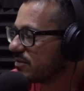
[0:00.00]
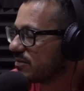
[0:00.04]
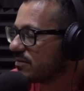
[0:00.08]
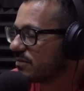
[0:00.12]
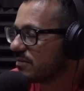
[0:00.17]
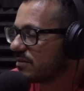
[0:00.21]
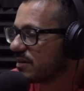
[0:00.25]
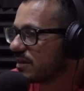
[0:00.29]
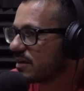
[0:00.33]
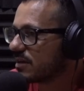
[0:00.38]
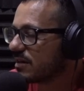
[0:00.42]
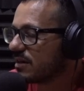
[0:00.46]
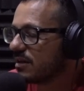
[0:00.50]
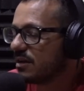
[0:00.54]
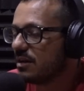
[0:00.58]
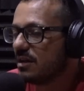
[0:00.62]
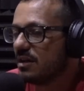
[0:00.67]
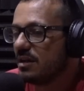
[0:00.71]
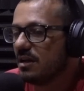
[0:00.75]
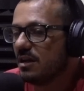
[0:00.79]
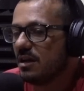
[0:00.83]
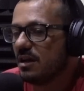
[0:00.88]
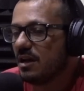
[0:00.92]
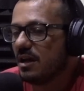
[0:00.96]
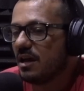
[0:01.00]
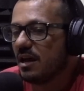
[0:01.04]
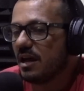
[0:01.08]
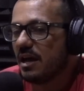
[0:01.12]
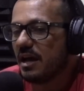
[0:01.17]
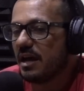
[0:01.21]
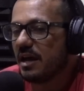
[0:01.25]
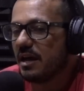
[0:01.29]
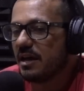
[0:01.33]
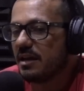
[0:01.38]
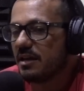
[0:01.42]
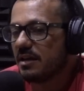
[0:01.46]
you know. Like,
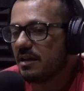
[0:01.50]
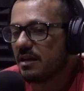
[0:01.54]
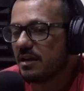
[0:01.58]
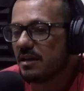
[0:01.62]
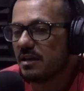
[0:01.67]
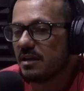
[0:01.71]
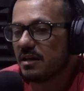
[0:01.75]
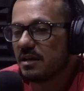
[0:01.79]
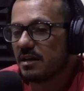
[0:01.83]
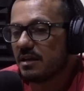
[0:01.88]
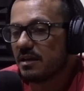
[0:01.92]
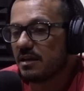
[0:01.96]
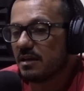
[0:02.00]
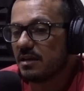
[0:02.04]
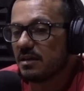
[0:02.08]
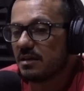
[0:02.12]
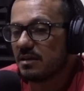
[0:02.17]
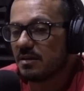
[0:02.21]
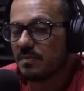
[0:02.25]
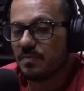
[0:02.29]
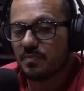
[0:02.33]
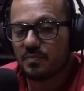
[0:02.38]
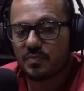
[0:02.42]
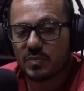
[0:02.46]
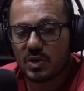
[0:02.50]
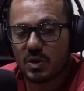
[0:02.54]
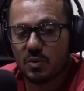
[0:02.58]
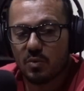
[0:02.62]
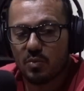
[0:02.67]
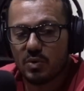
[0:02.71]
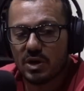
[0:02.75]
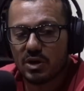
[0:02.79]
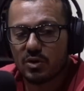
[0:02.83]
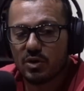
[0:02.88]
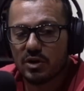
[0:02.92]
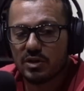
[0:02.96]
and uh,
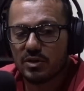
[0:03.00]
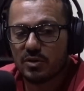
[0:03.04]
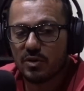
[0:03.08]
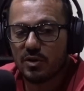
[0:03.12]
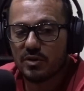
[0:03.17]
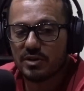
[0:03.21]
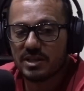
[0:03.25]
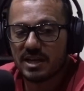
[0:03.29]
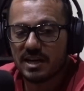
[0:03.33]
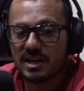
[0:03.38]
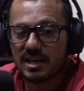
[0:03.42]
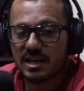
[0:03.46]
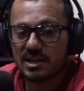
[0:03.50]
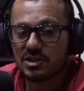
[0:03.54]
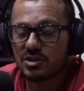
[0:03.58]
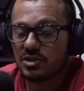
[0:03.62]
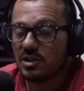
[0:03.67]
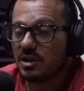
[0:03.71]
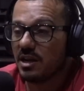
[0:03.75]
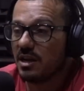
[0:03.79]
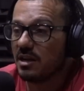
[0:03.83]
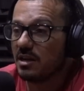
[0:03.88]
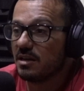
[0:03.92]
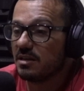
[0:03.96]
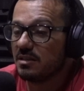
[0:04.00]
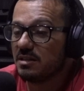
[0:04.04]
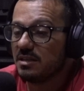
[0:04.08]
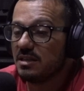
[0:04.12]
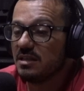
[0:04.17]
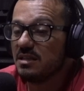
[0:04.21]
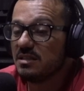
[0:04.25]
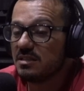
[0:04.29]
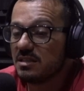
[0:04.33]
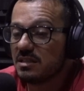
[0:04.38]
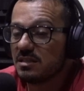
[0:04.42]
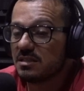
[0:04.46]
we're going the wrong direction, and
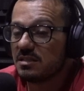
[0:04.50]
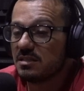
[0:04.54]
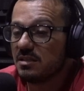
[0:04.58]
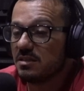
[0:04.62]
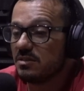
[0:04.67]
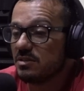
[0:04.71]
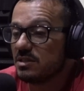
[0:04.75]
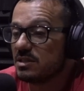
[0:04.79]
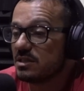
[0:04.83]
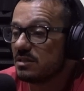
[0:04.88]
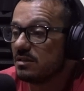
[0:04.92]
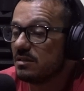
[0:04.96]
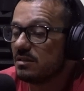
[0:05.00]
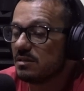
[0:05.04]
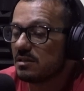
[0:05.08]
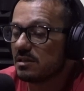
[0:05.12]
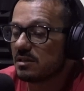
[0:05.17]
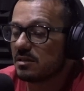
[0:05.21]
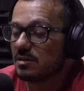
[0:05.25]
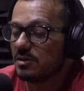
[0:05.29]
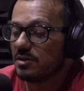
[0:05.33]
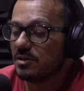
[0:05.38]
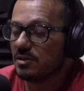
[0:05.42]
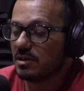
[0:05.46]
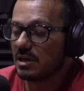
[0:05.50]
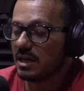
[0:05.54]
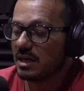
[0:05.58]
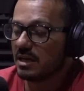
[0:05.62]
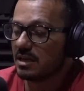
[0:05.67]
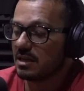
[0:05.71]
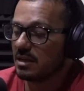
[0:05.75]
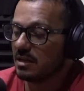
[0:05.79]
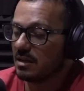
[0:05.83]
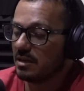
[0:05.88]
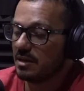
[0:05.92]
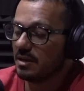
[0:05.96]
this is the result, you know.
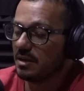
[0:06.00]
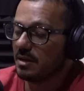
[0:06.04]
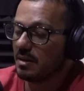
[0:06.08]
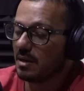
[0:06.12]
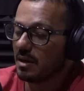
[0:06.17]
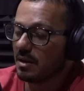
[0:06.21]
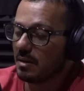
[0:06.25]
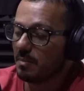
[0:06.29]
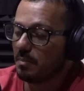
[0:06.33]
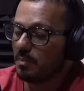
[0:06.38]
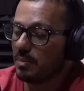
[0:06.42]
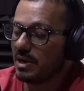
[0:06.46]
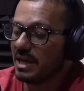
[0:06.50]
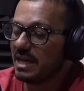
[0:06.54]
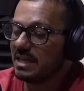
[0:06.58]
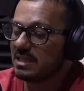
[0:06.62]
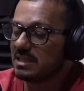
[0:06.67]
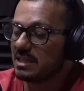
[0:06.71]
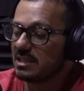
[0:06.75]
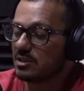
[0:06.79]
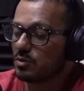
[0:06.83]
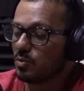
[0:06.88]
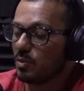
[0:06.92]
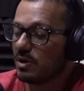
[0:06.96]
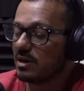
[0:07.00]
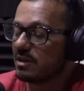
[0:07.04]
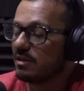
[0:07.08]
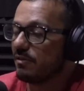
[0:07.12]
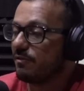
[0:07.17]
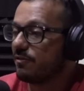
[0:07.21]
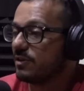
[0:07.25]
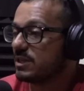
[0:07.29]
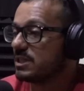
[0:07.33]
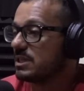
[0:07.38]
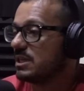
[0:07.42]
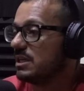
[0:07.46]
Like in uh, places where the
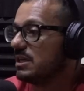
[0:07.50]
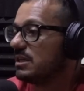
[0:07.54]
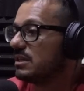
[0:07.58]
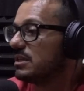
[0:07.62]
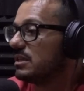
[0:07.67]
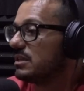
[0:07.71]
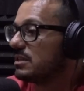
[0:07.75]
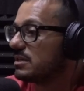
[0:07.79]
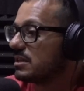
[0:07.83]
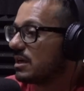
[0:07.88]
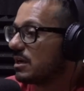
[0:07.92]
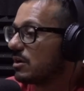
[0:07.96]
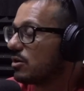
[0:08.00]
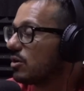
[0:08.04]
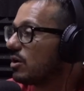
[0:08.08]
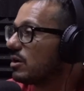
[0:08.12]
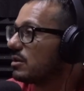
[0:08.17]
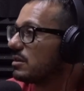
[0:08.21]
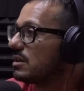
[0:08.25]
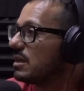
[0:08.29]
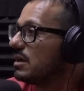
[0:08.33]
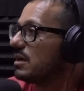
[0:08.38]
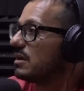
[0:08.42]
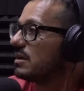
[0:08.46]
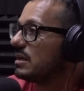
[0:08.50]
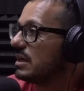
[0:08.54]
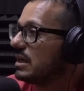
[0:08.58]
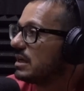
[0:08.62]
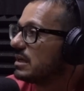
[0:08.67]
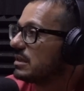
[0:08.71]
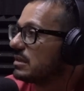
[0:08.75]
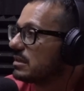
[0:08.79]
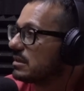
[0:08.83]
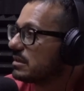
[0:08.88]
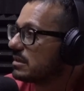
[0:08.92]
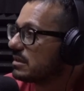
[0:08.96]
facilities are not there
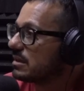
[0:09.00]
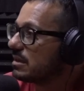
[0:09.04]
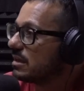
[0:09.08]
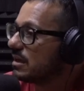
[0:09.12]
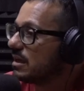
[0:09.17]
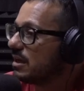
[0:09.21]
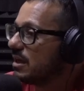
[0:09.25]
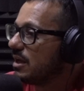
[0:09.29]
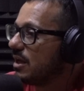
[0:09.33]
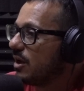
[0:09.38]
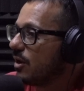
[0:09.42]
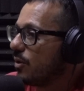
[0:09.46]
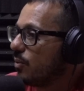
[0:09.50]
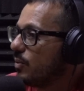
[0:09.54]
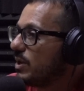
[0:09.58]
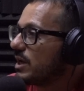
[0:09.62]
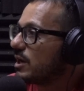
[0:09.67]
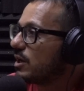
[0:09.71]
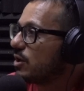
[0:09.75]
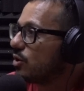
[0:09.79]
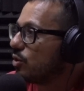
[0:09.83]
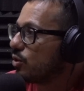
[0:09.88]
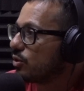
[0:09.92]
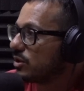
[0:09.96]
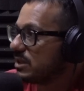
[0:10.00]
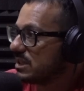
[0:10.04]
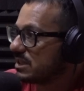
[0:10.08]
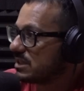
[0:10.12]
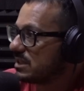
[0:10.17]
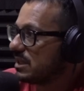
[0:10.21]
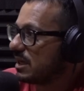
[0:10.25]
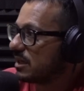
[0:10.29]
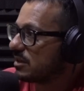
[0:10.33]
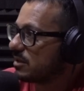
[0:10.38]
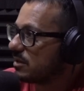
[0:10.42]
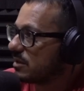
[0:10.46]
yet, mm. we can notice
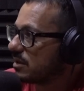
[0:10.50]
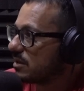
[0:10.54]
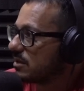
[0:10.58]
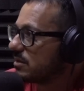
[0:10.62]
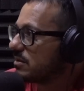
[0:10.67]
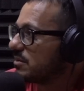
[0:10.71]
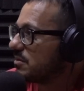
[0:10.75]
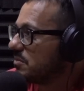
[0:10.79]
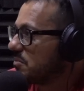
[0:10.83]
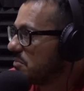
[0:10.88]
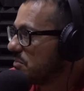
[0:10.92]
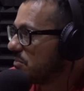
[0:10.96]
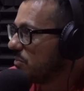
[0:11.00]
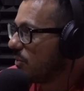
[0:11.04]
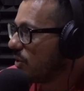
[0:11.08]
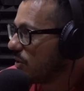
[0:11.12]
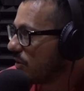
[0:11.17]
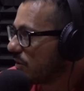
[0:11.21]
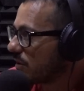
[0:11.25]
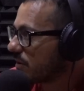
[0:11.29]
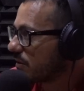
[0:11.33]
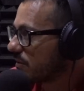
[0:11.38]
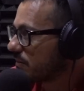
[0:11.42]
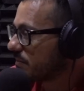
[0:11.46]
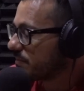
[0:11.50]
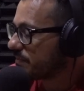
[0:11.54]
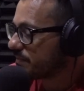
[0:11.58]
that more.